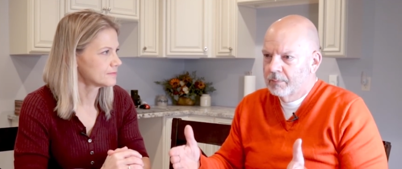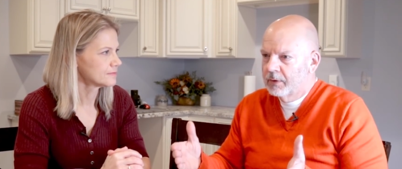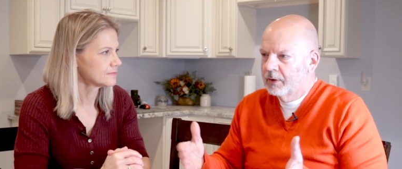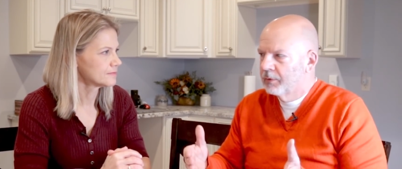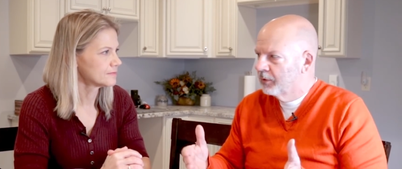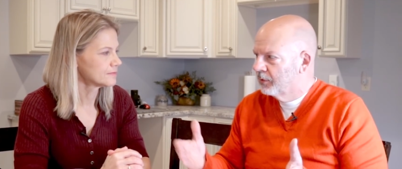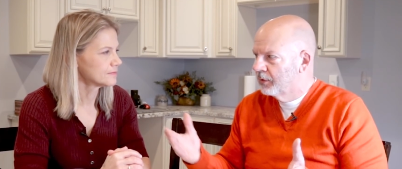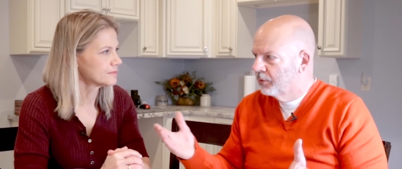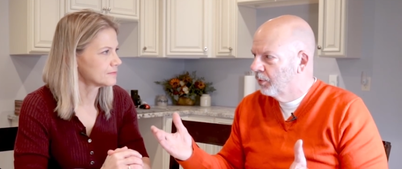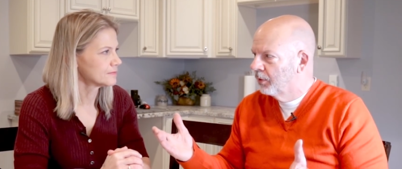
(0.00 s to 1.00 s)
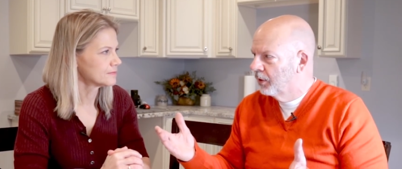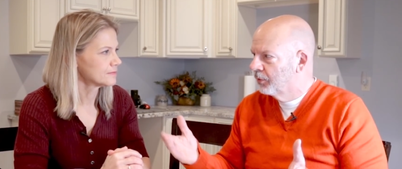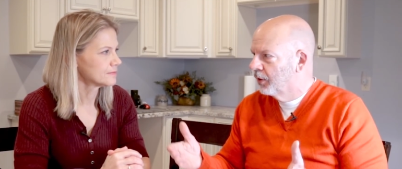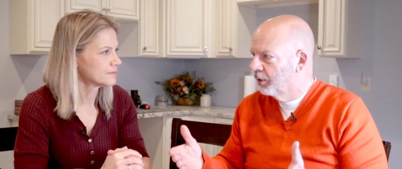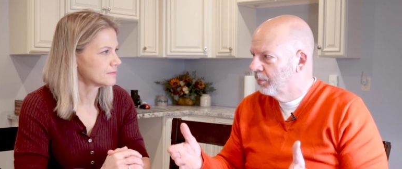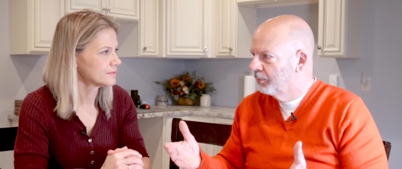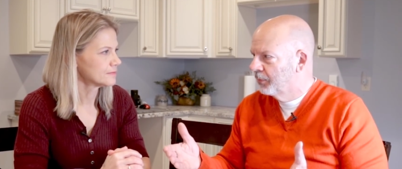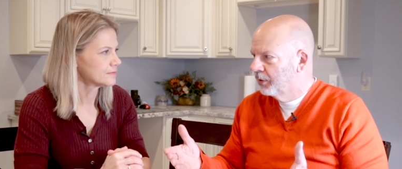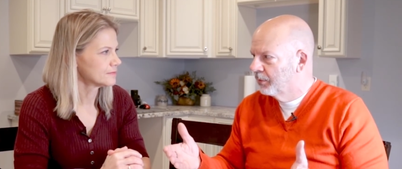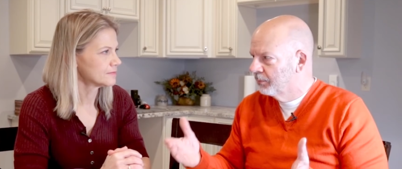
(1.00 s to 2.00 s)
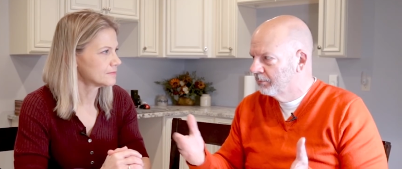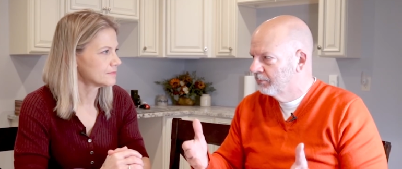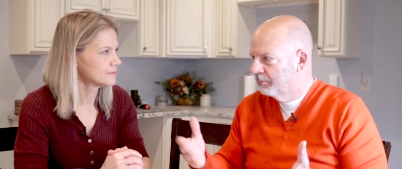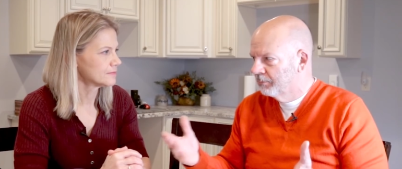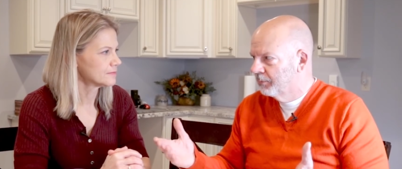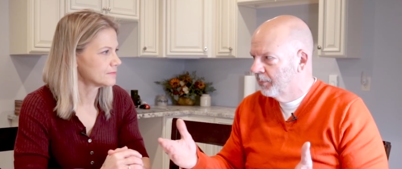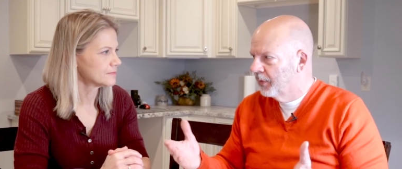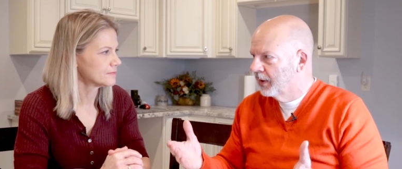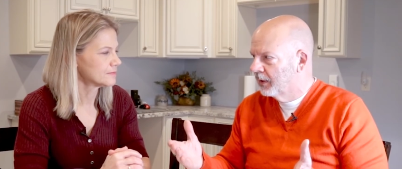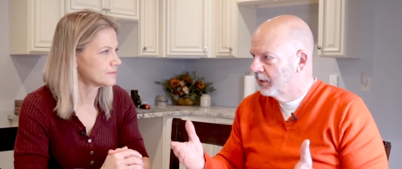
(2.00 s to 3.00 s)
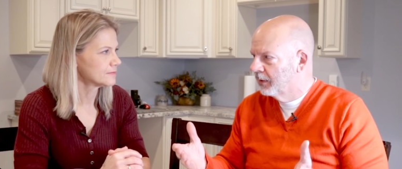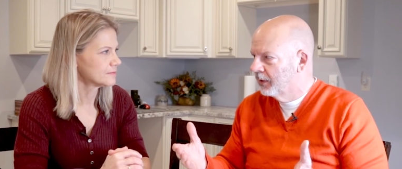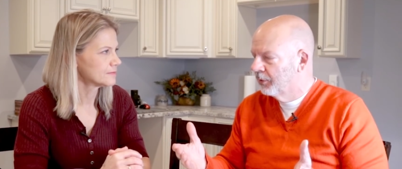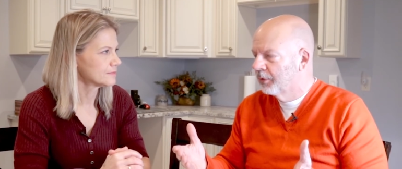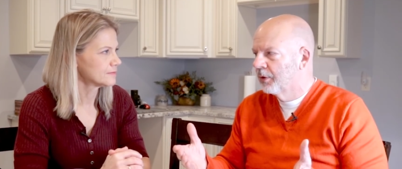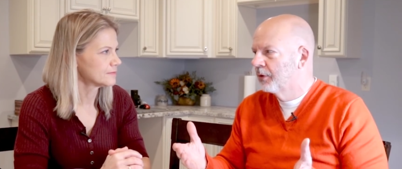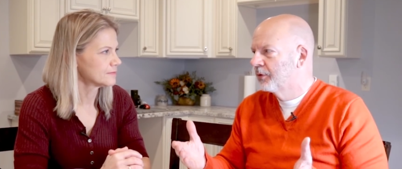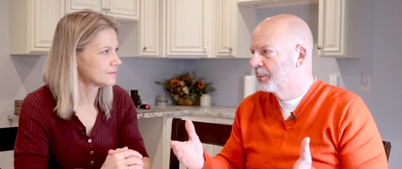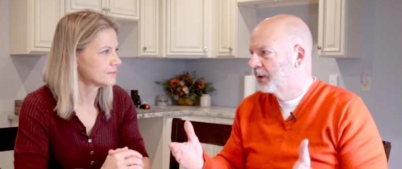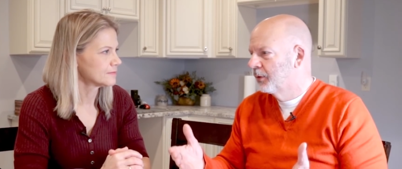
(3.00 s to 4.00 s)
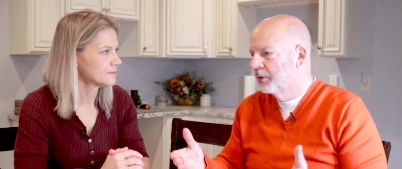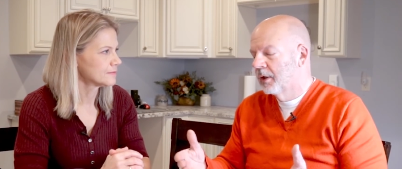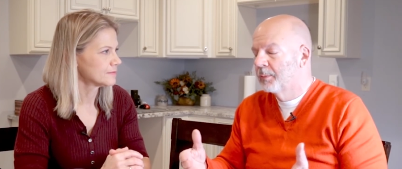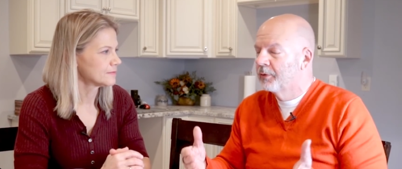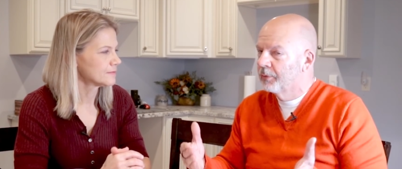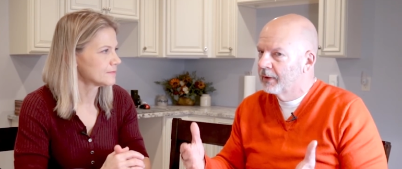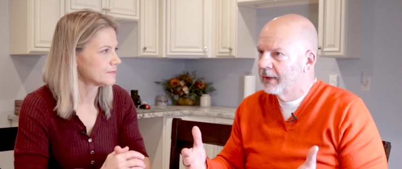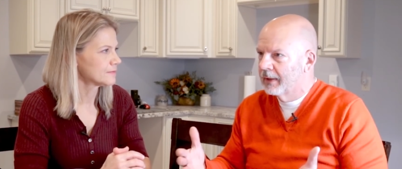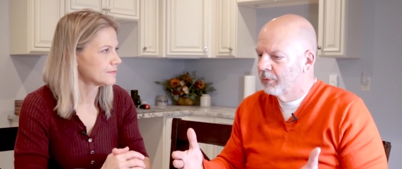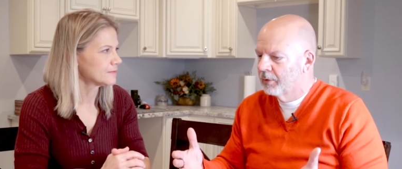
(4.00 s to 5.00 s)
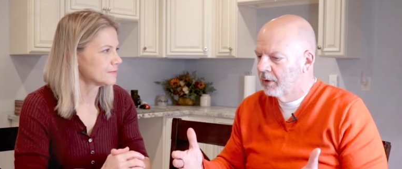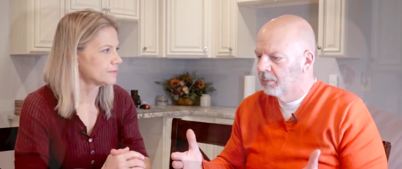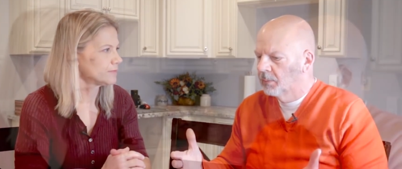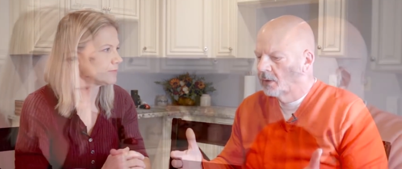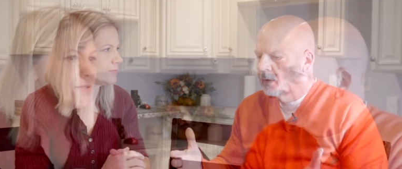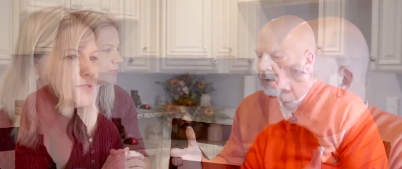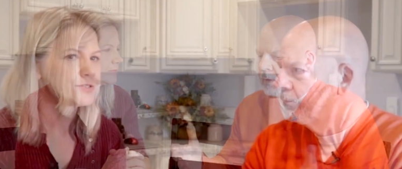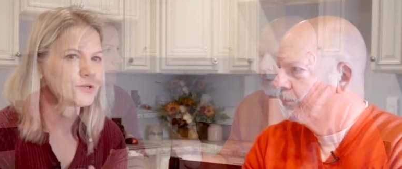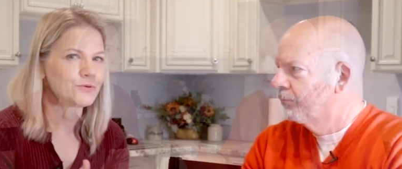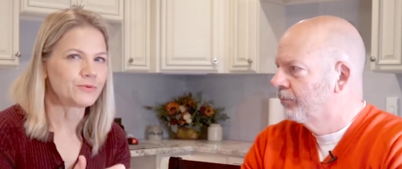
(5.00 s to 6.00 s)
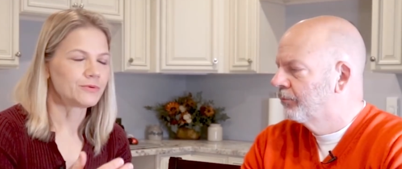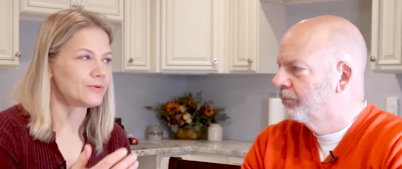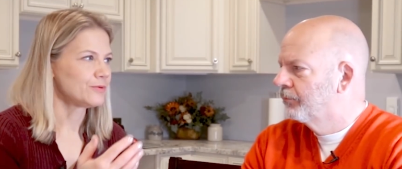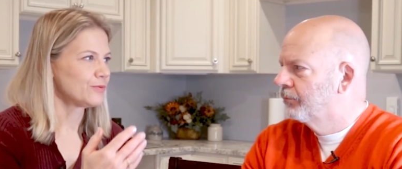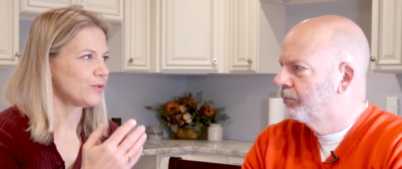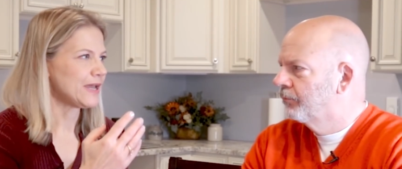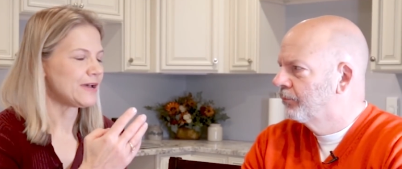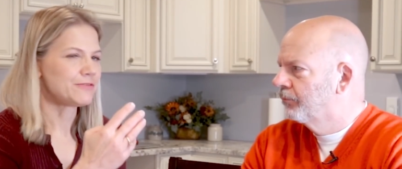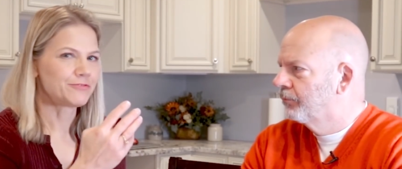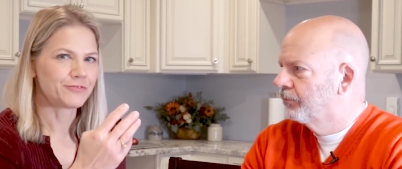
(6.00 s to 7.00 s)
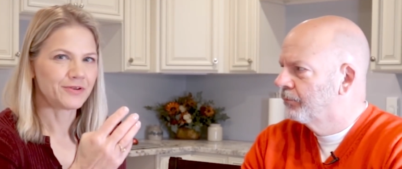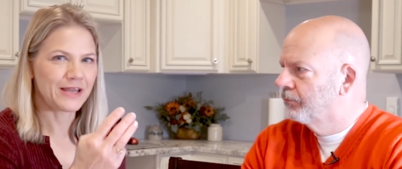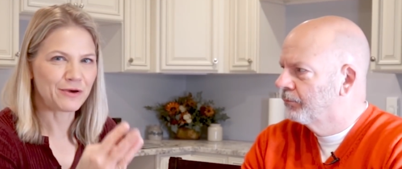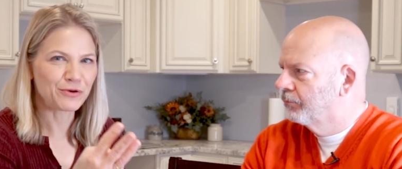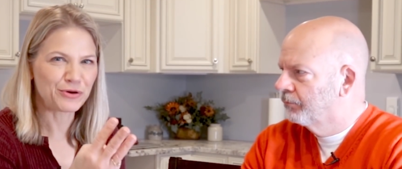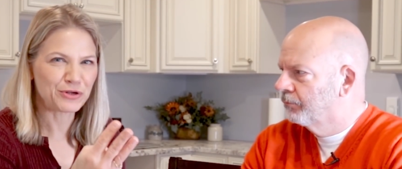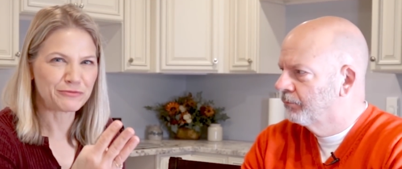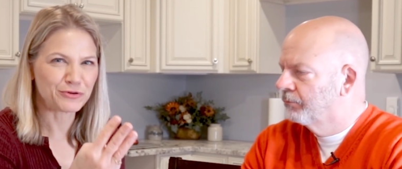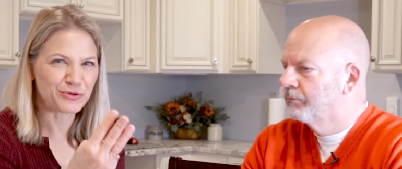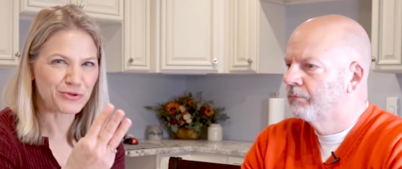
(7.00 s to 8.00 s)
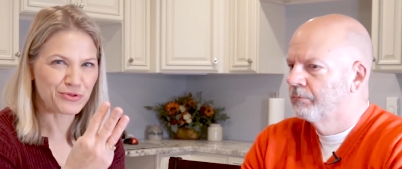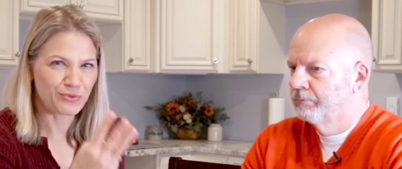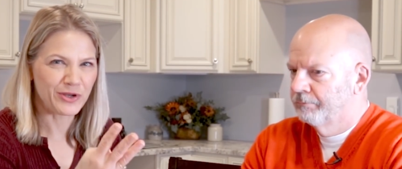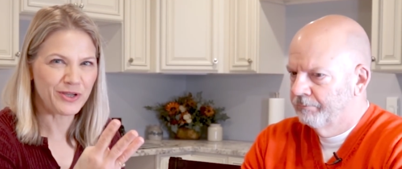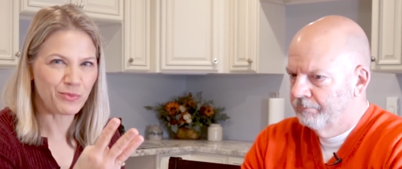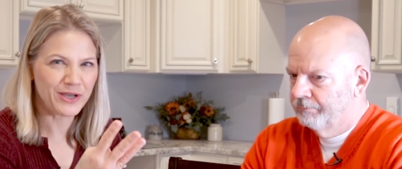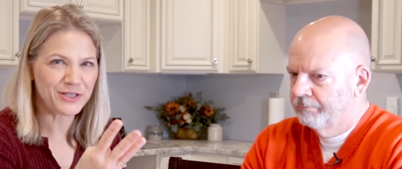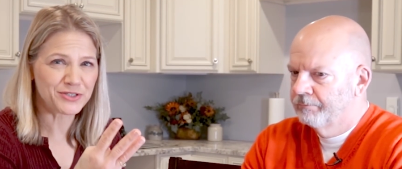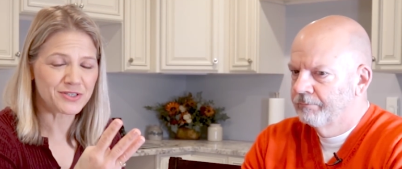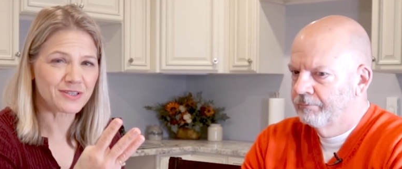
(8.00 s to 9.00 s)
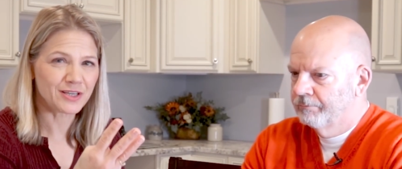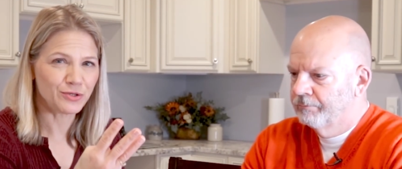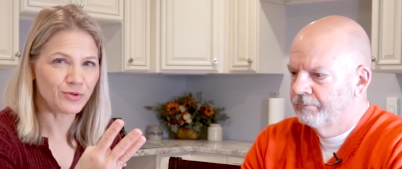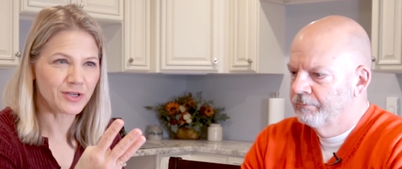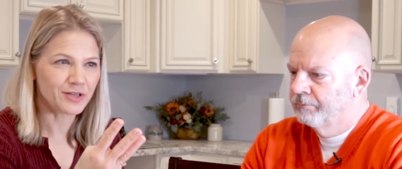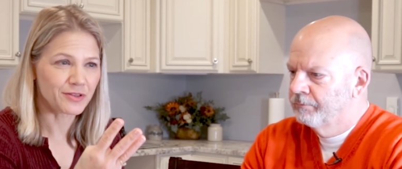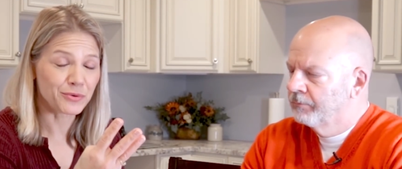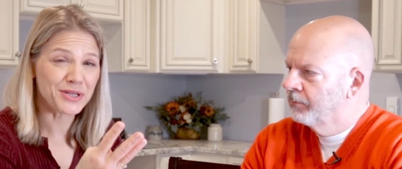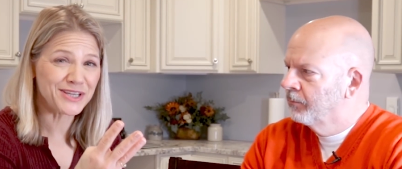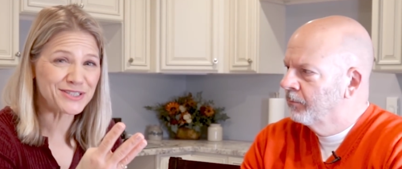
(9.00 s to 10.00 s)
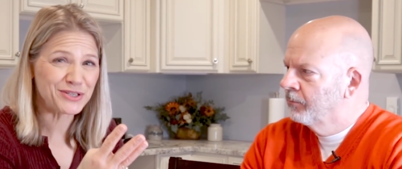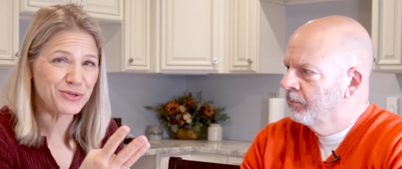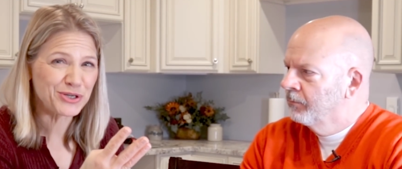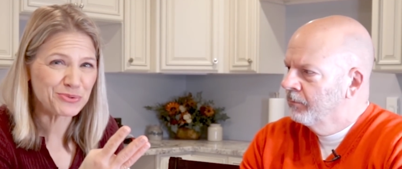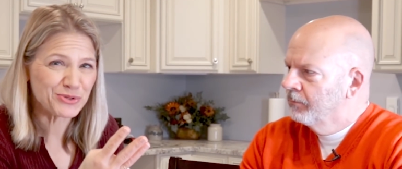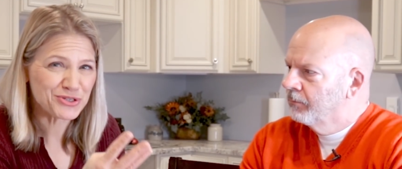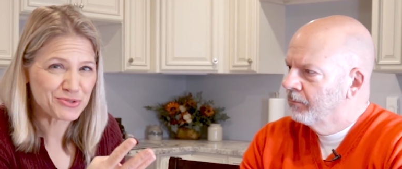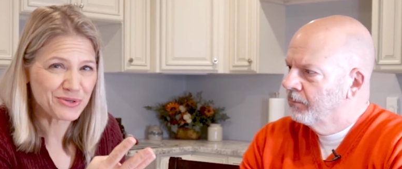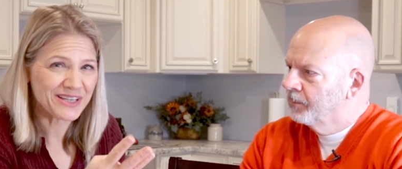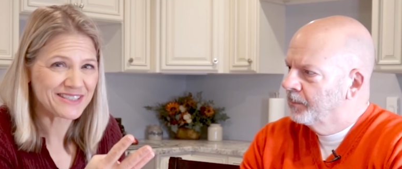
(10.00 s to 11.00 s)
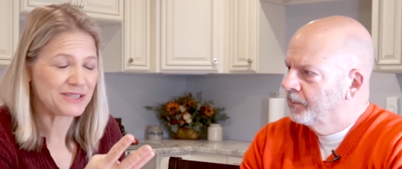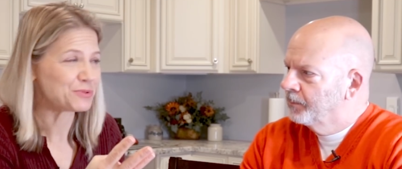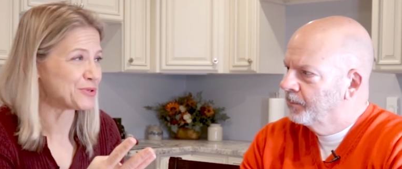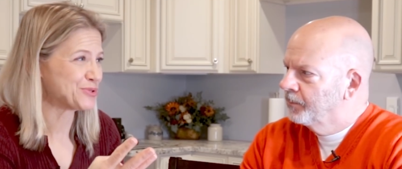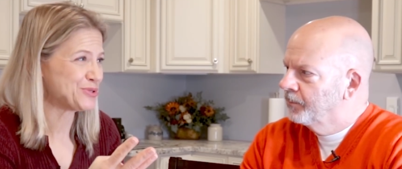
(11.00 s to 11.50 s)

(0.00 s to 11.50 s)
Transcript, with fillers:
Speaker 1: You know, this whole low carb, you know, thing, you know, they're calling something low carb. It's really not low carb.
Speaker 2: So we have now gone over three things that you can restrict in order